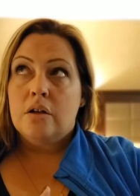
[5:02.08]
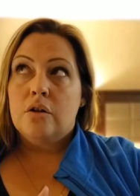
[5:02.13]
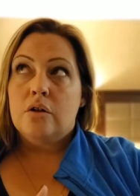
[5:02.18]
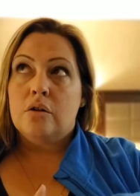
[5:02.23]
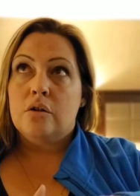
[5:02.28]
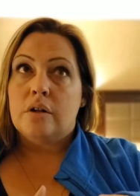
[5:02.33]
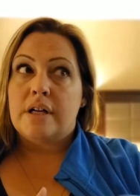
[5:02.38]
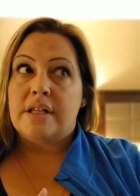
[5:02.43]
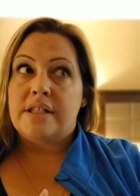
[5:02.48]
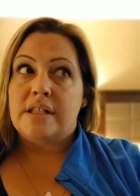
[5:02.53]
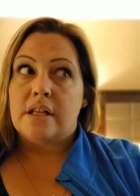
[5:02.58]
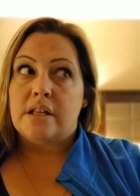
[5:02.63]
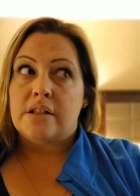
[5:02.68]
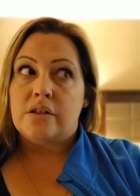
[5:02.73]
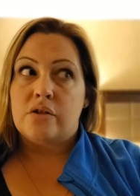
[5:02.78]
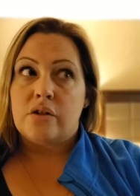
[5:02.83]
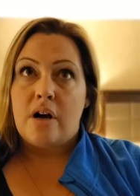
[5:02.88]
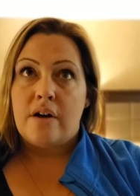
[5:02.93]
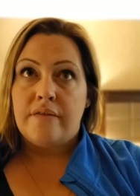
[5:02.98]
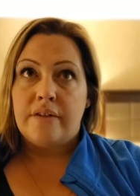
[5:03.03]
Crazy tons of
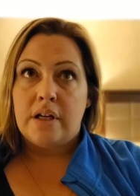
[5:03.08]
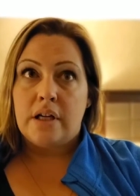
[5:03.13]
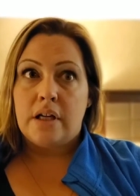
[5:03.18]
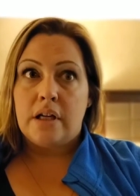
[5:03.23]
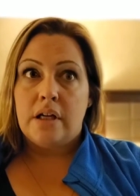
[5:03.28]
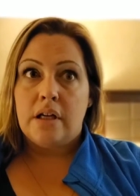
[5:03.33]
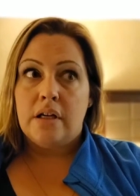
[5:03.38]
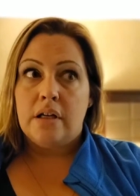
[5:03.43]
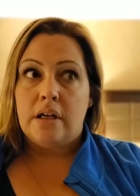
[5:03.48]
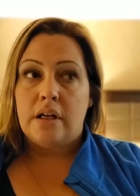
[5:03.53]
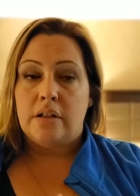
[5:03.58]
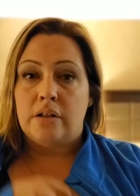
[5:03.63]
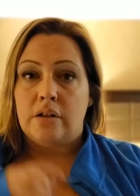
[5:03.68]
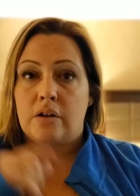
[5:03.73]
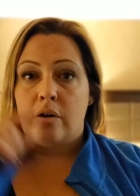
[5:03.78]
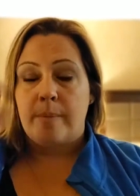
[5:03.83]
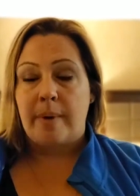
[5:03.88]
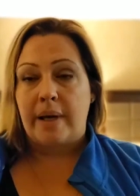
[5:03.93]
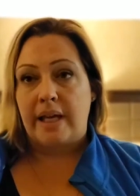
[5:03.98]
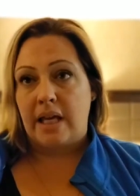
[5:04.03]
traffic. Had to
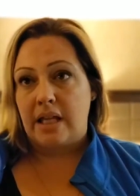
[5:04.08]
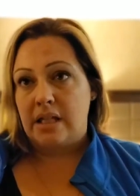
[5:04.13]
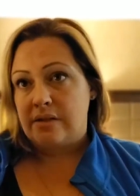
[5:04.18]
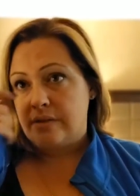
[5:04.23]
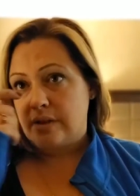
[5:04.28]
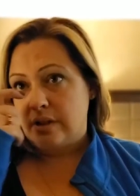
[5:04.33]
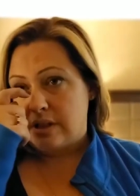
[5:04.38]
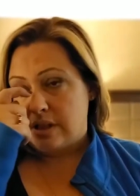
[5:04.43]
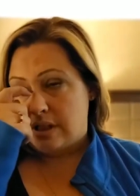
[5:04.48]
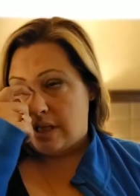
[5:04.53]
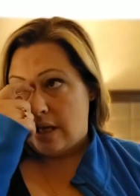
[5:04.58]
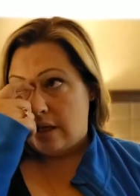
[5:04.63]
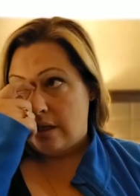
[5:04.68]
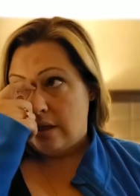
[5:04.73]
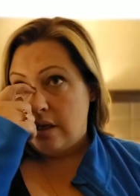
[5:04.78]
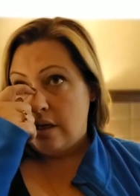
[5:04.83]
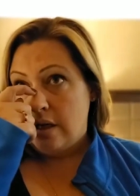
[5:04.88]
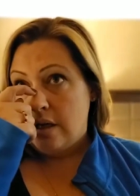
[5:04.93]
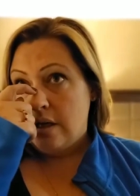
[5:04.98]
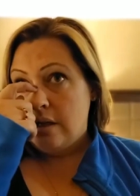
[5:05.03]
go by Gainesville to get
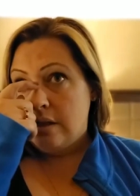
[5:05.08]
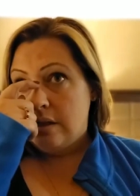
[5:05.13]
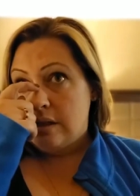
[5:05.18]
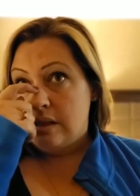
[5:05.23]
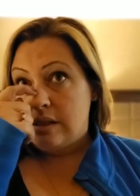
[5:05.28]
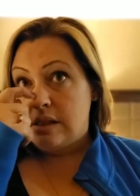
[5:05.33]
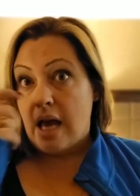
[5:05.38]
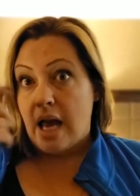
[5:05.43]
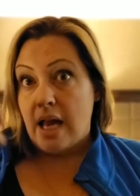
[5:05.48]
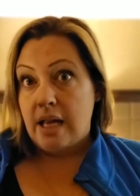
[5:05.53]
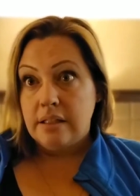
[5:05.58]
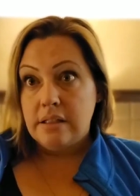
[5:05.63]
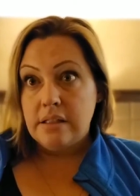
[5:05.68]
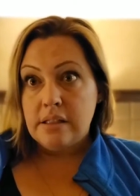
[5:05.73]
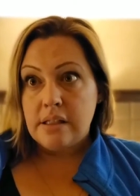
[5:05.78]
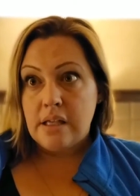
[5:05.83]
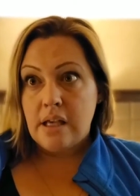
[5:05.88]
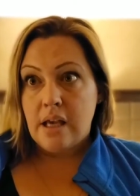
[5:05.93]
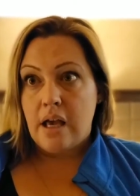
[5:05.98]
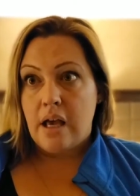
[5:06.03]

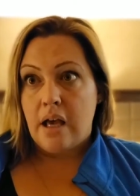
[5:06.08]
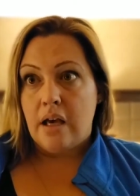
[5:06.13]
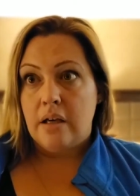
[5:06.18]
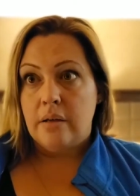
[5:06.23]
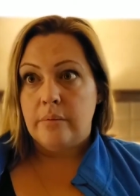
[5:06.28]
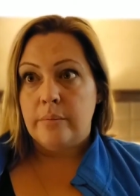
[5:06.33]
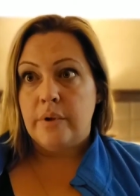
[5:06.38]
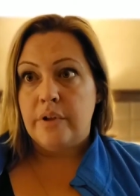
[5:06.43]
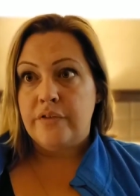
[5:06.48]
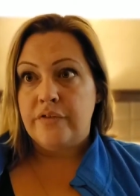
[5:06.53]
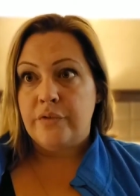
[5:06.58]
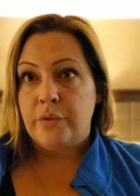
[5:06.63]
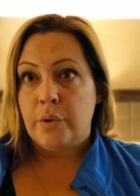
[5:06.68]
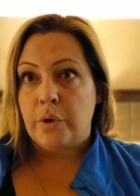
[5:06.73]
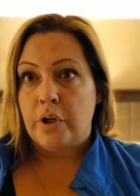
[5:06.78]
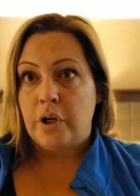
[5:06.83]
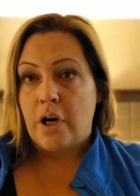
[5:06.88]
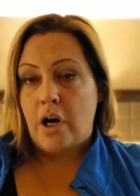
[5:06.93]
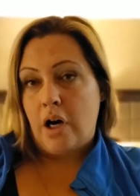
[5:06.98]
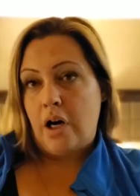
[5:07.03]
signs um,
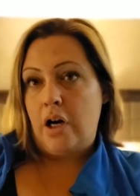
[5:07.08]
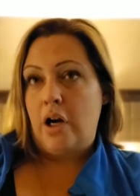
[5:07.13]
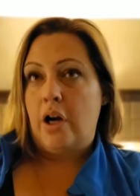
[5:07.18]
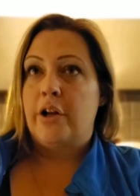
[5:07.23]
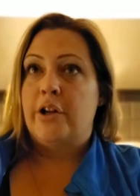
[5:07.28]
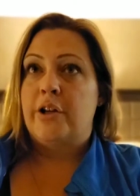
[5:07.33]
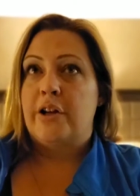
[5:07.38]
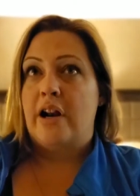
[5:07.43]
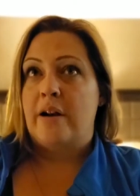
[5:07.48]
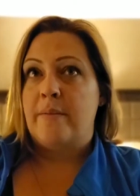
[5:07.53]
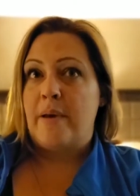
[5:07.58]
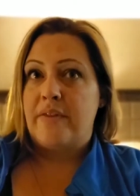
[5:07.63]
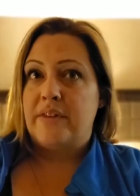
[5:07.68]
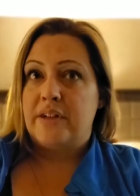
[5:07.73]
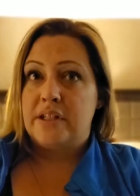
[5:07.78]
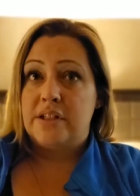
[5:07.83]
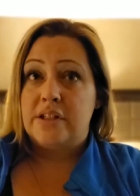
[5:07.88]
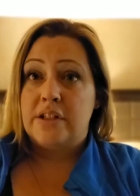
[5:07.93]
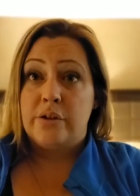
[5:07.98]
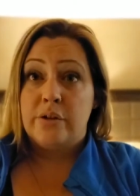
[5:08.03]
for our United
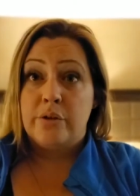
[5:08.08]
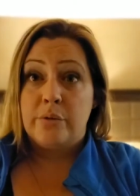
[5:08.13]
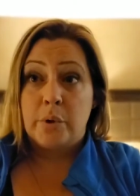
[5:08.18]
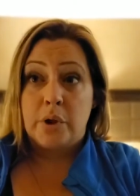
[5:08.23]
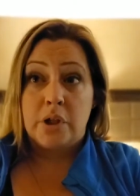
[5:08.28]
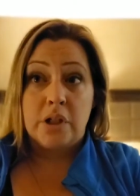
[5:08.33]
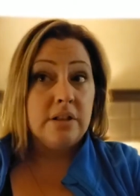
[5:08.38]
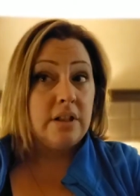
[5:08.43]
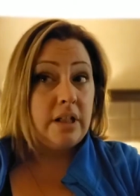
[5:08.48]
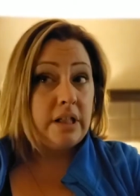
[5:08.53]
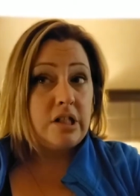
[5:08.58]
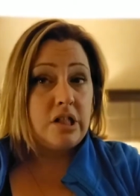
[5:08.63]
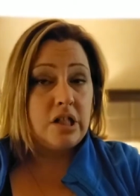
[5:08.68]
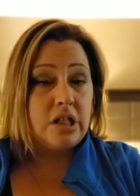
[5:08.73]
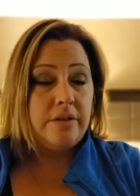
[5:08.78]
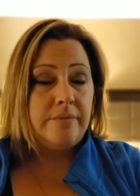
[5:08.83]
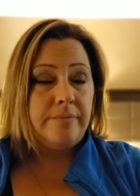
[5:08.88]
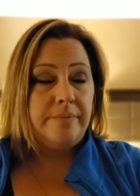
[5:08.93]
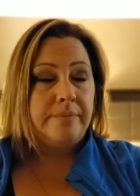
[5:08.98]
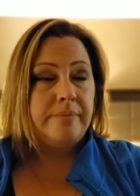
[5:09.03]
Methodist Youth Worker
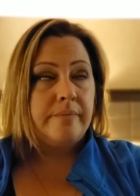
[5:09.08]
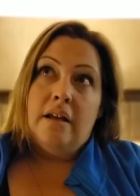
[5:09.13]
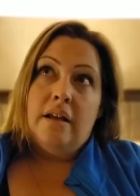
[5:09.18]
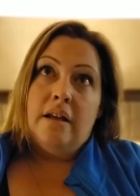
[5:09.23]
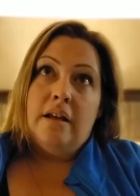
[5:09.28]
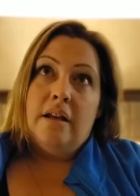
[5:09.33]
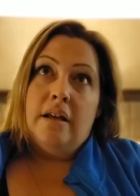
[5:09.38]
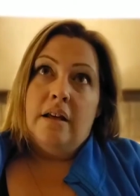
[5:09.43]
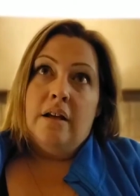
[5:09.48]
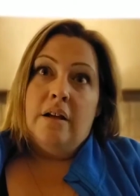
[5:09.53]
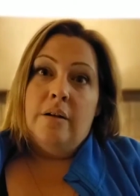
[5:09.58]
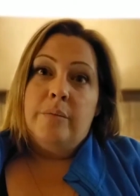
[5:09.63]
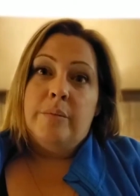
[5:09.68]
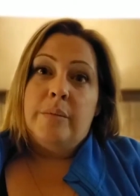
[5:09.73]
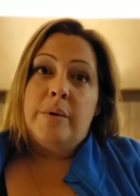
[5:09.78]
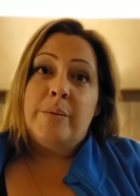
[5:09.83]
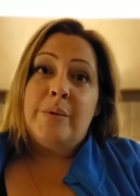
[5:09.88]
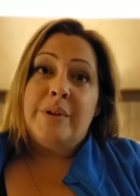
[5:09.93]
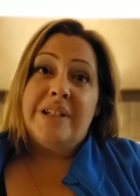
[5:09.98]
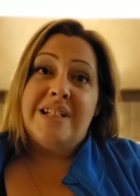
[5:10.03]
Luncheon.
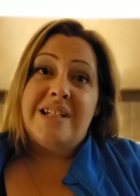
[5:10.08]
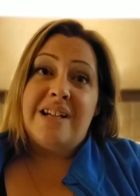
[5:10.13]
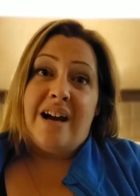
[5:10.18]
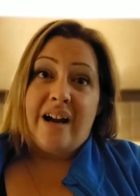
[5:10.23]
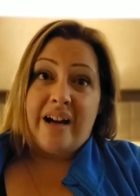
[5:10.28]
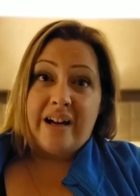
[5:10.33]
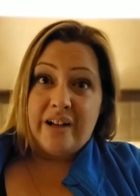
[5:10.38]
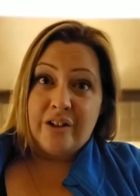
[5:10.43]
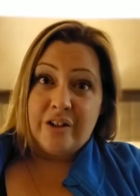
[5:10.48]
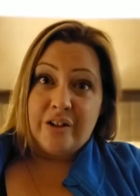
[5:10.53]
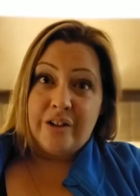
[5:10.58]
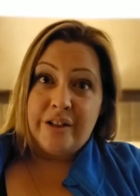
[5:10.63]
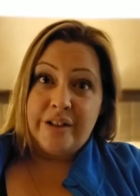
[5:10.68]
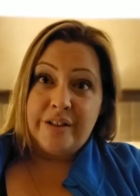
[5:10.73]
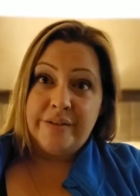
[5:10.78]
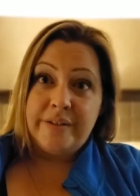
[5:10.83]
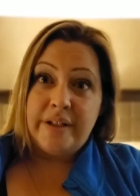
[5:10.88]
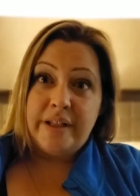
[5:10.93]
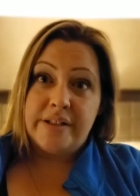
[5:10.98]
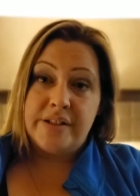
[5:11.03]
I'm really tired.
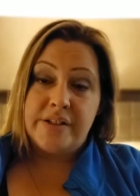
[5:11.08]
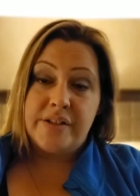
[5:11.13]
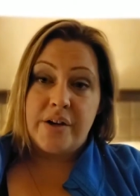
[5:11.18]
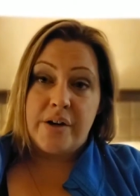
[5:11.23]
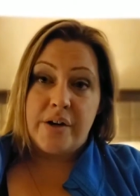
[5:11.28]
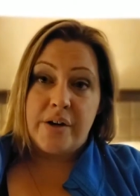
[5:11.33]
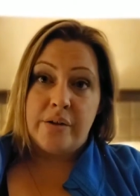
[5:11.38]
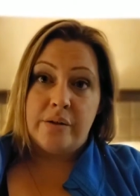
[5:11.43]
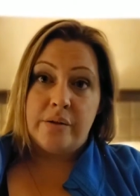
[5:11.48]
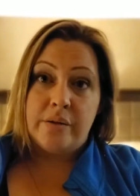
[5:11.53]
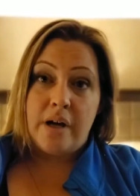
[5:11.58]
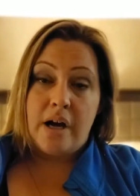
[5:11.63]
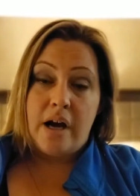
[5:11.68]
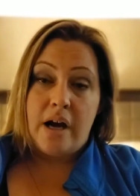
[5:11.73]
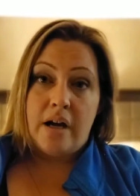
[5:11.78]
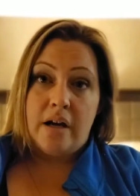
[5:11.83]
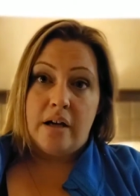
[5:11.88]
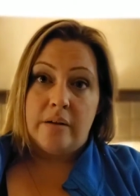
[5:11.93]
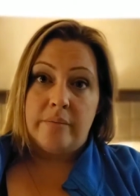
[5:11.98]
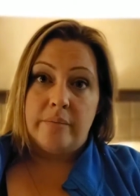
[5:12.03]
And so
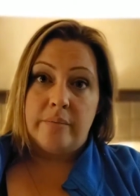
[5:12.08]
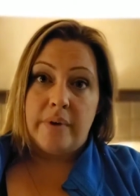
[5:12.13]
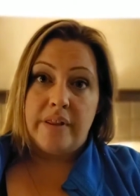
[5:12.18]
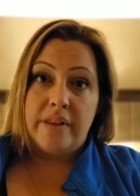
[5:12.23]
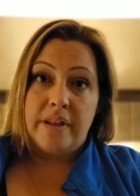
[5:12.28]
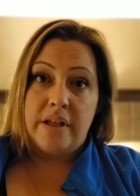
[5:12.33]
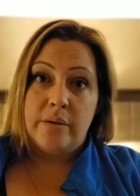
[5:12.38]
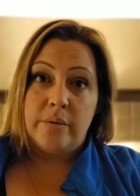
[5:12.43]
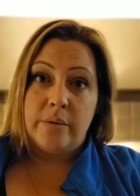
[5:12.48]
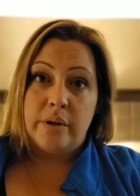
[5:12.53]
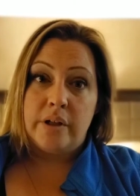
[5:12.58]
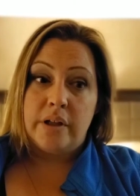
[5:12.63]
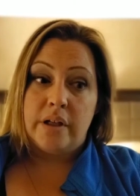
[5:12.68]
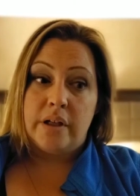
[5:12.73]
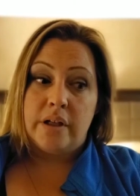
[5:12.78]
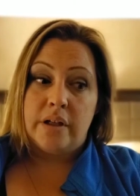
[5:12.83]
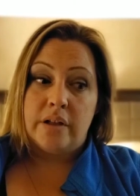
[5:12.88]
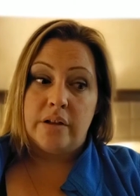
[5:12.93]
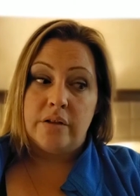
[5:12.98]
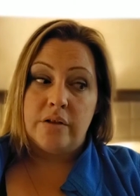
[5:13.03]
um, I think we're going
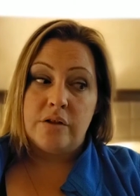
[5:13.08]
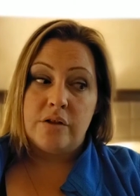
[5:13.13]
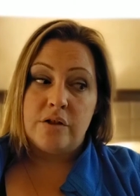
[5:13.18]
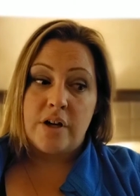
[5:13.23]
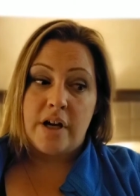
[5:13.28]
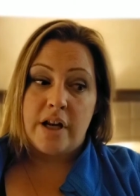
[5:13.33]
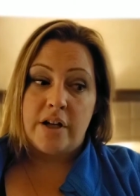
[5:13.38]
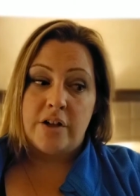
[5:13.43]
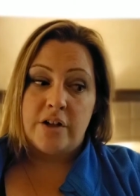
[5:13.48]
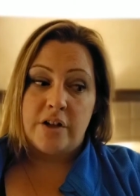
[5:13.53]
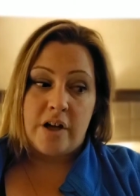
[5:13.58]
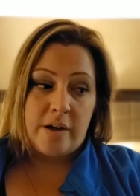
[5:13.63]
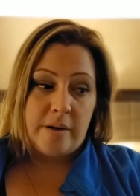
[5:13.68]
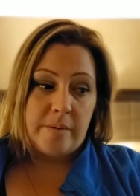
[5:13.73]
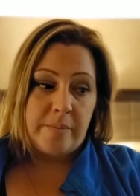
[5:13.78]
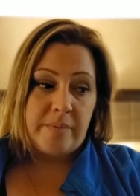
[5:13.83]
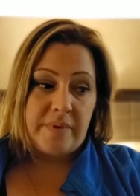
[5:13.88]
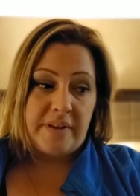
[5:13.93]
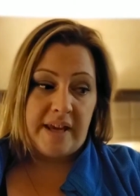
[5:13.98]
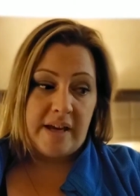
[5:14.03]
to try to hook
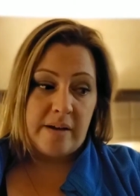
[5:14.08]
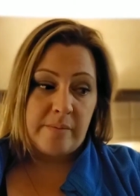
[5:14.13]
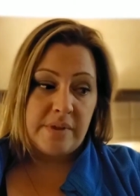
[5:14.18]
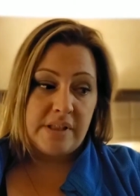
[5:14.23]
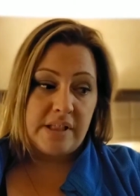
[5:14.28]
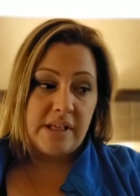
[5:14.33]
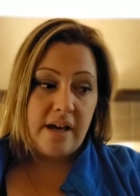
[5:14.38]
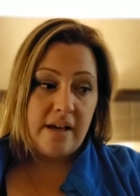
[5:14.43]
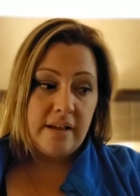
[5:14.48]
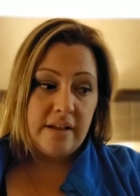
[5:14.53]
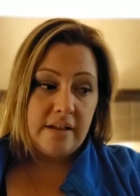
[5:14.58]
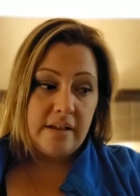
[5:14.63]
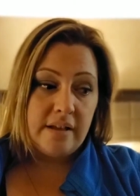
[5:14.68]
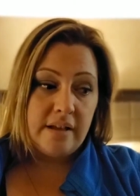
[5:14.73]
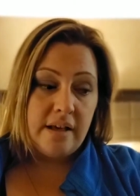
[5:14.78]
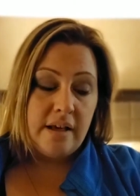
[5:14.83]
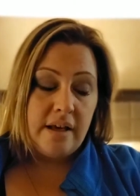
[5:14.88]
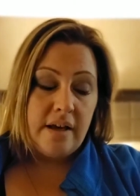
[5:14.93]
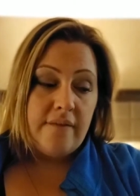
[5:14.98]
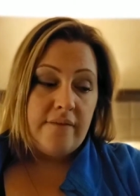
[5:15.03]
up the Amazon,
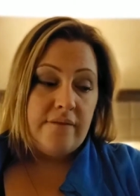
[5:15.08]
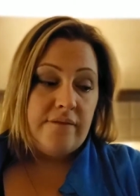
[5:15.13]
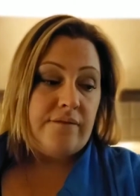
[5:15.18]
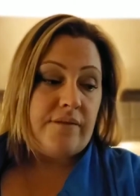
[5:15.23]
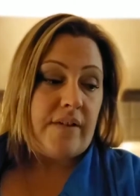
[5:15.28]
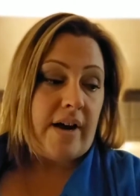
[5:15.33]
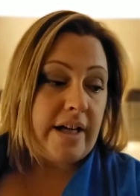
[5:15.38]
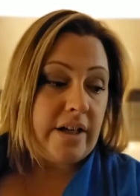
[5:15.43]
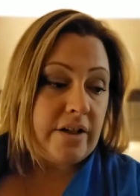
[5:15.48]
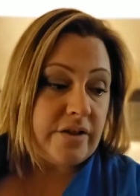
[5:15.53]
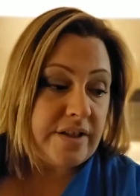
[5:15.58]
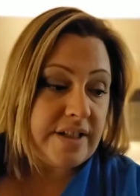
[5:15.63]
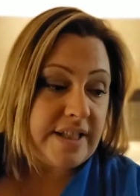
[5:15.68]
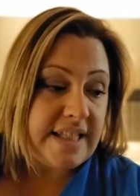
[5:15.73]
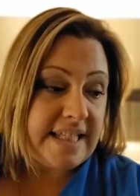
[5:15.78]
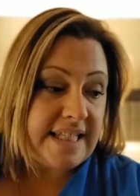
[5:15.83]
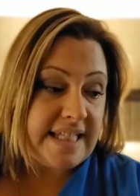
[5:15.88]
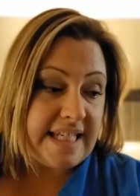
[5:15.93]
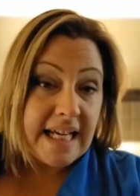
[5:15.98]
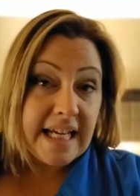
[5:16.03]
Fire
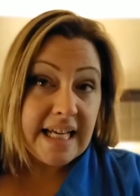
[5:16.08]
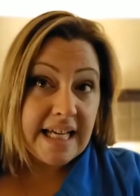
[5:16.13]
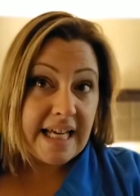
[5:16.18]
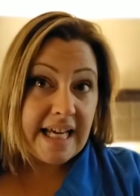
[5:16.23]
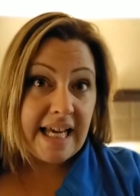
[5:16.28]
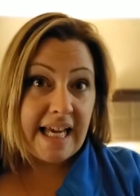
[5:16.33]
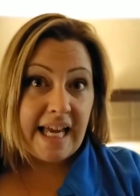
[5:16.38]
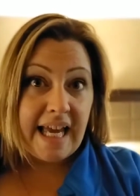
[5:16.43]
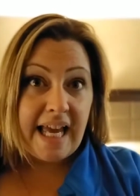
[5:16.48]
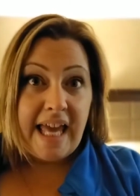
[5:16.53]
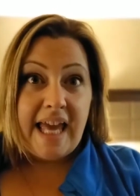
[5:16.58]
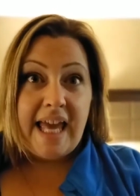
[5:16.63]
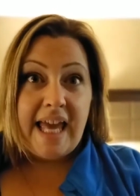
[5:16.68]
Stick,